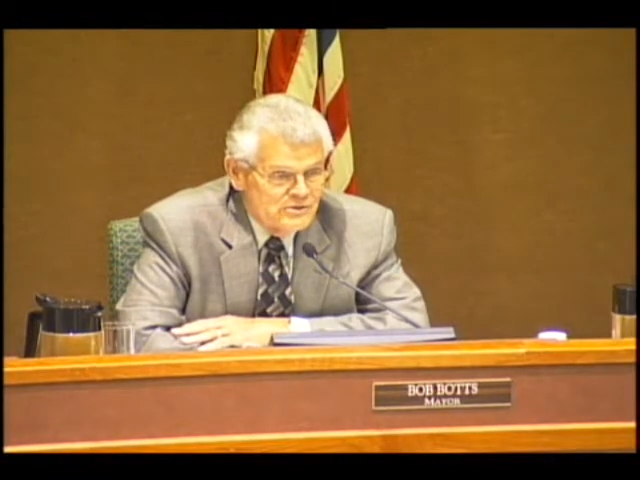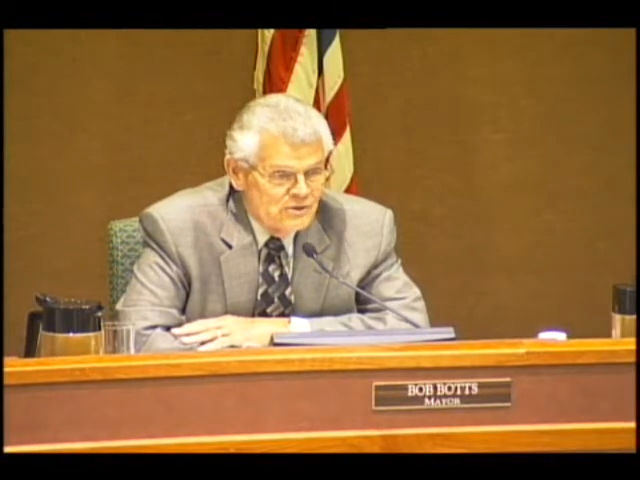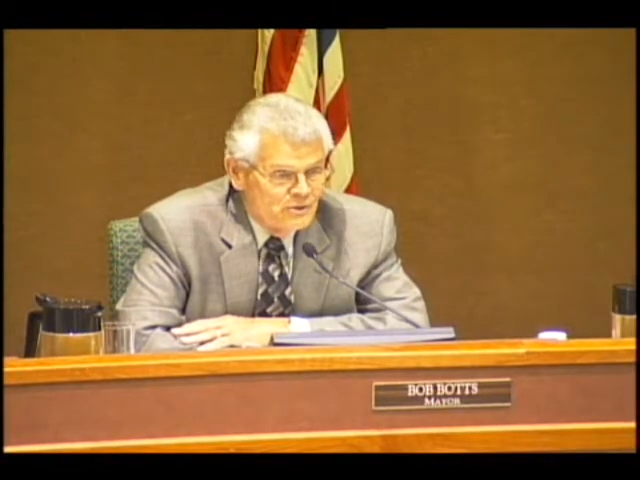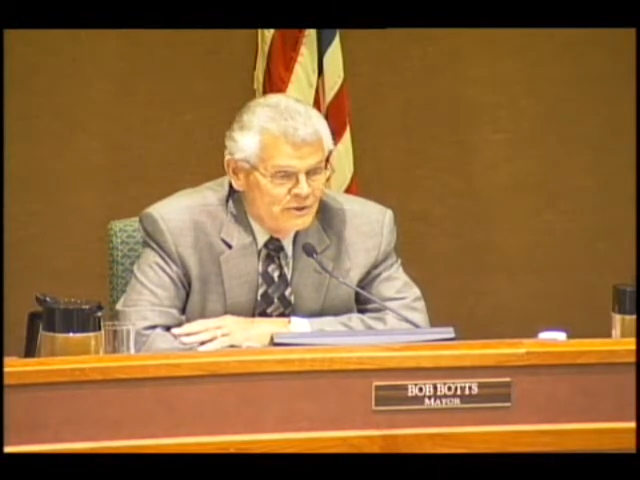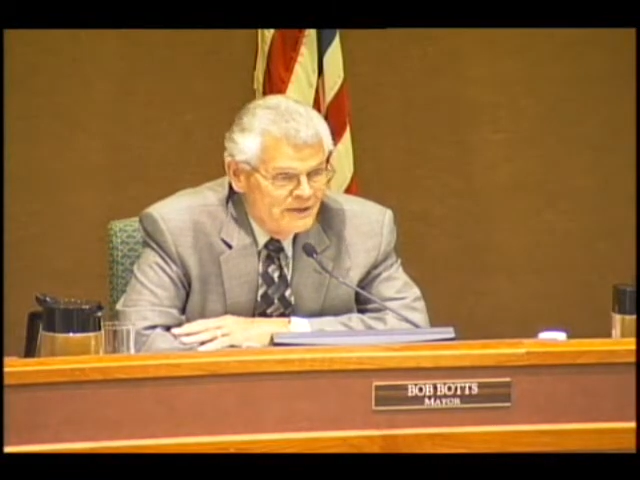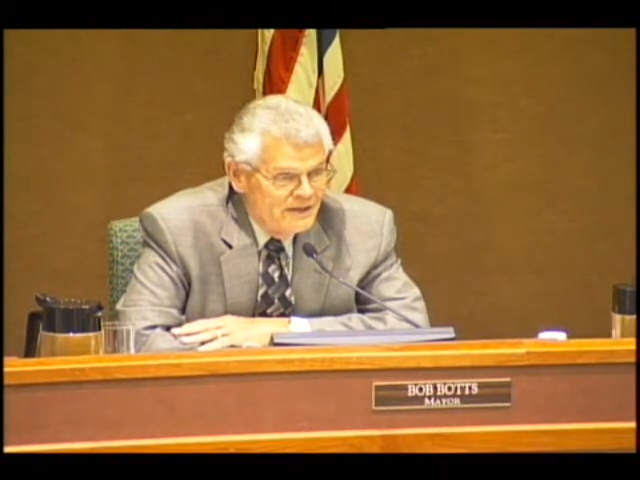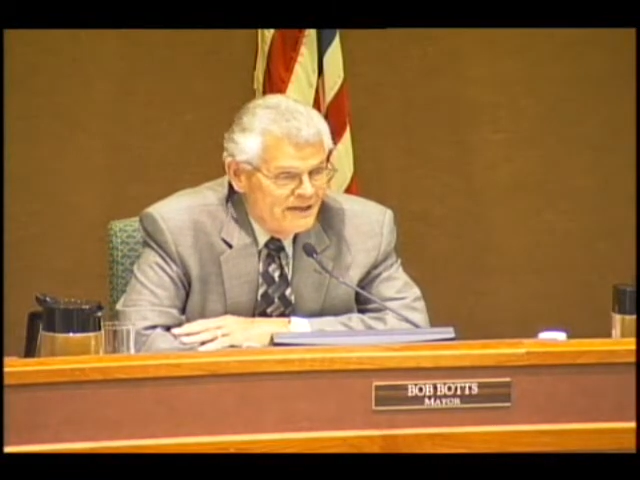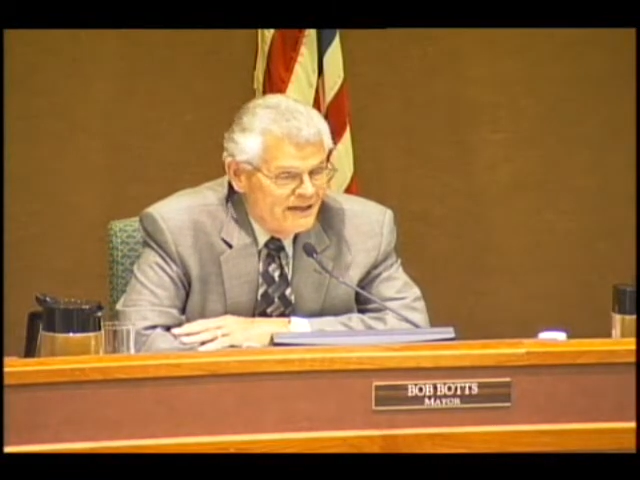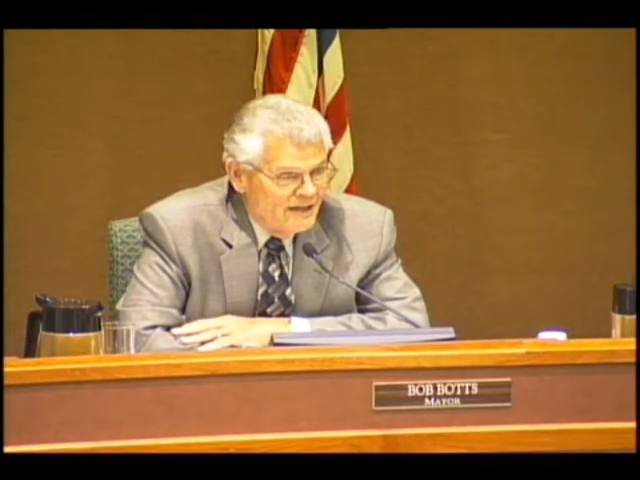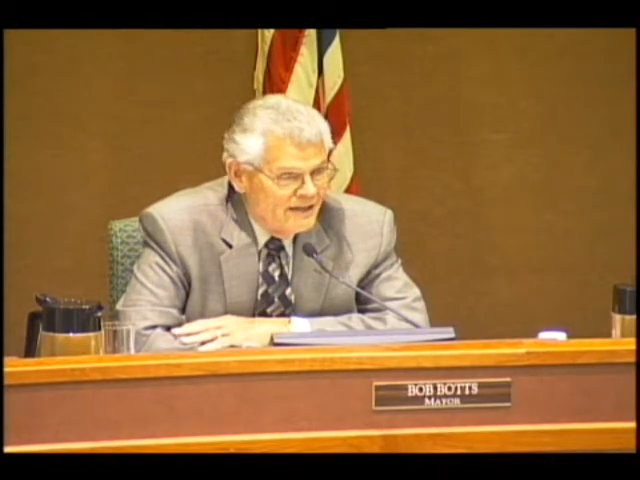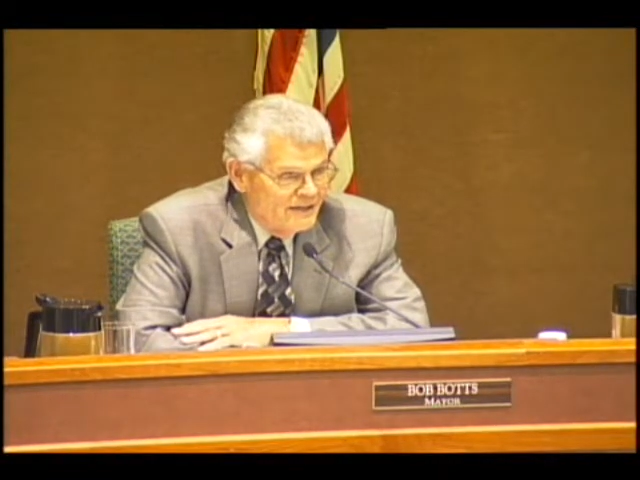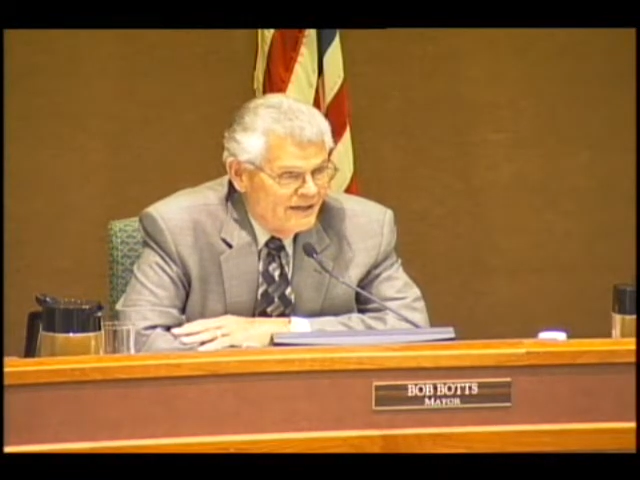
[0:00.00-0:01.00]
So
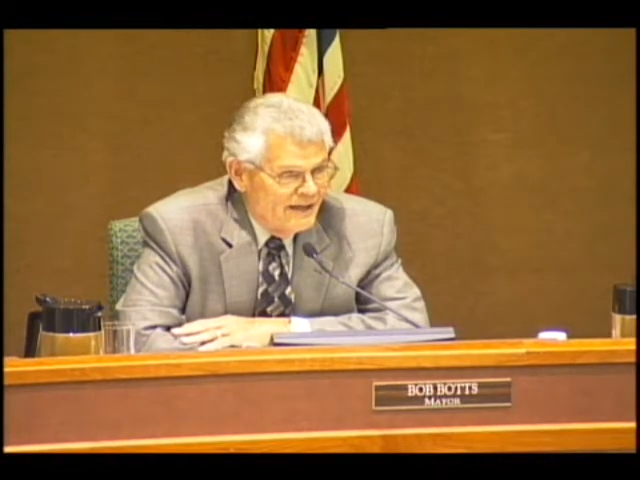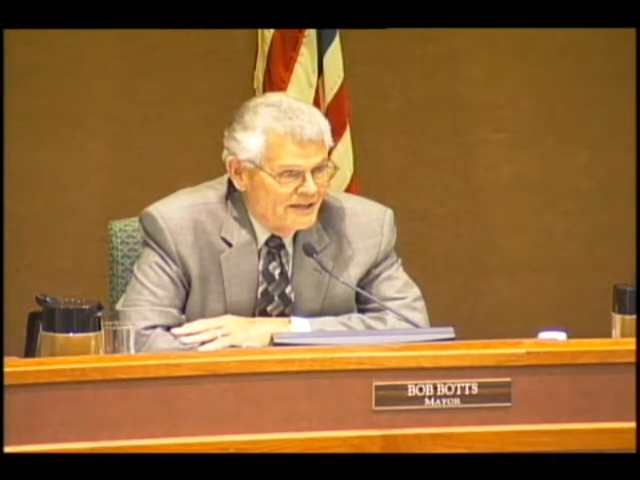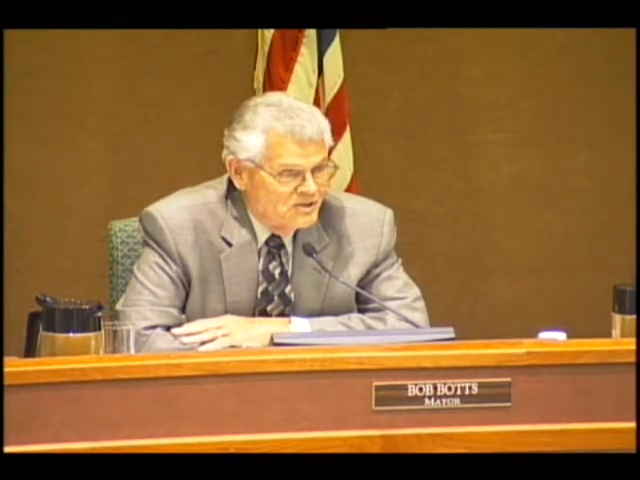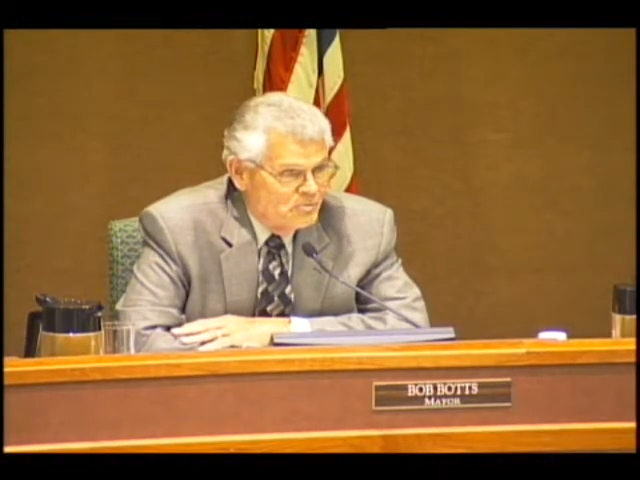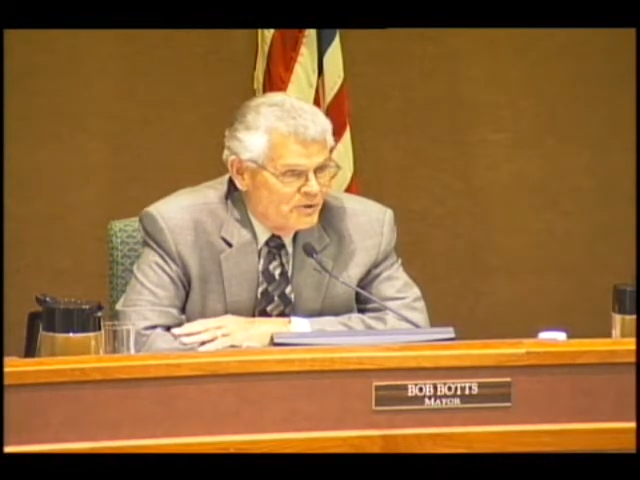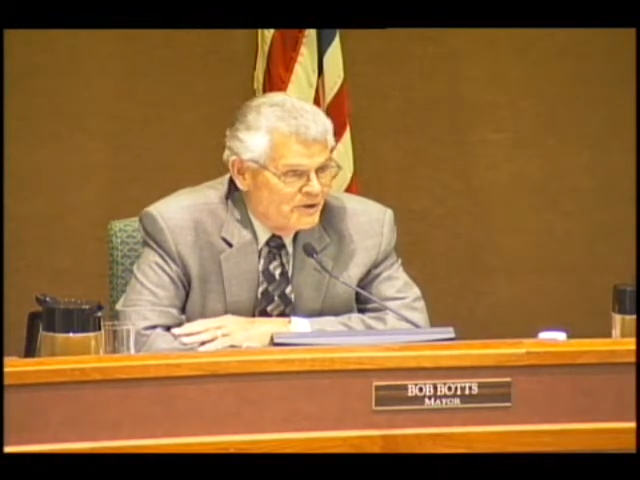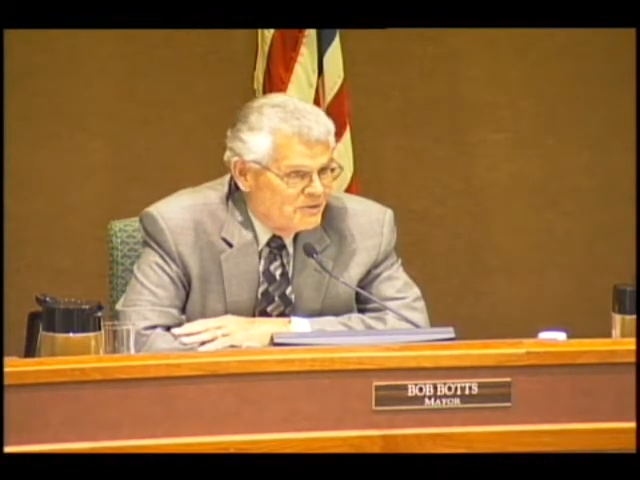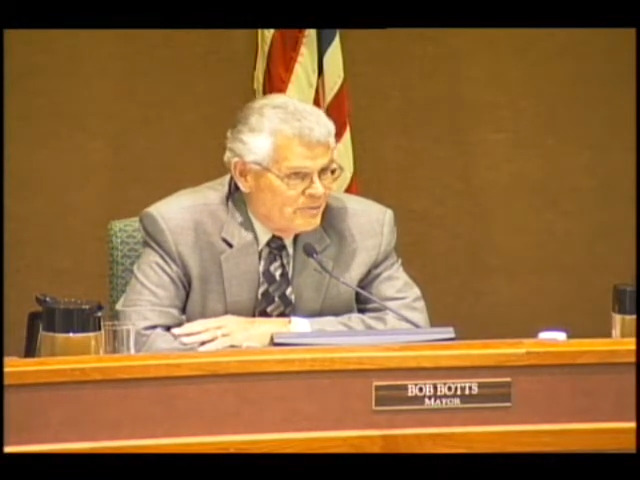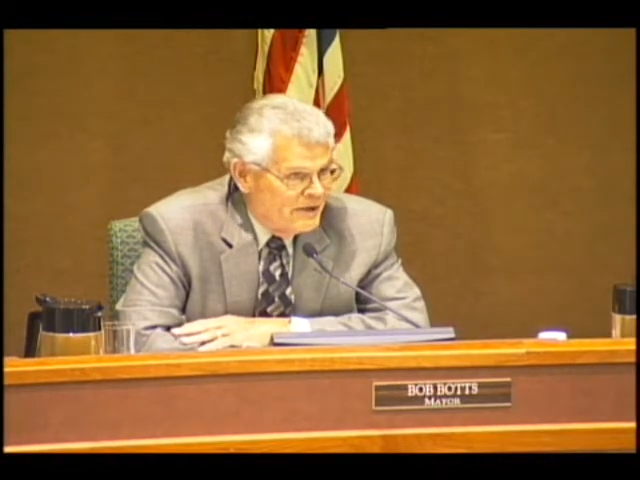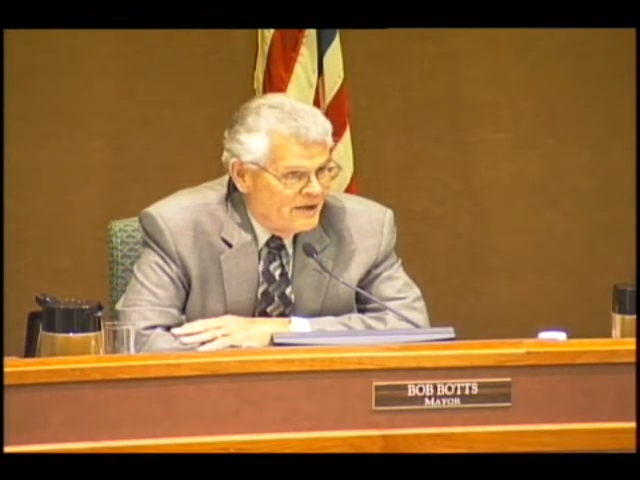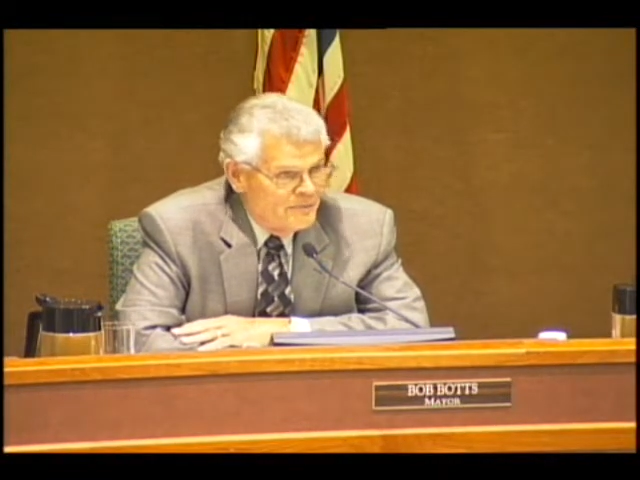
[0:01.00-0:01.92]
I'd like to put it to bed.